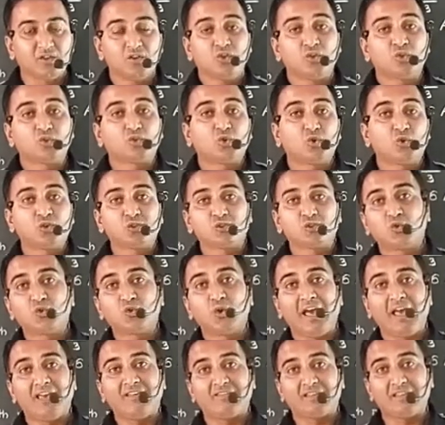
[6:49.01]
Those who
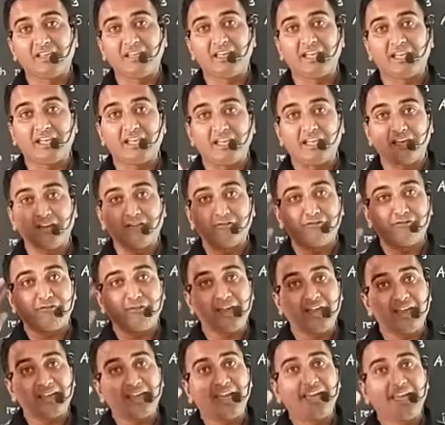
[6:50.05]
having
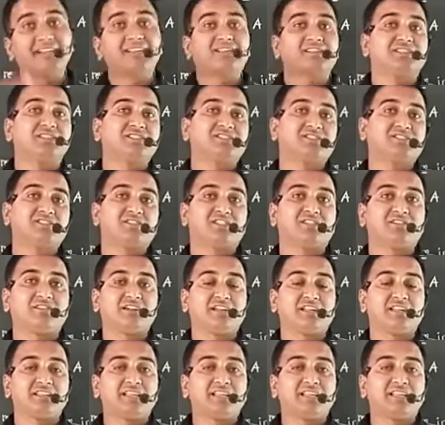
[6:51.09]
infinite resistivity,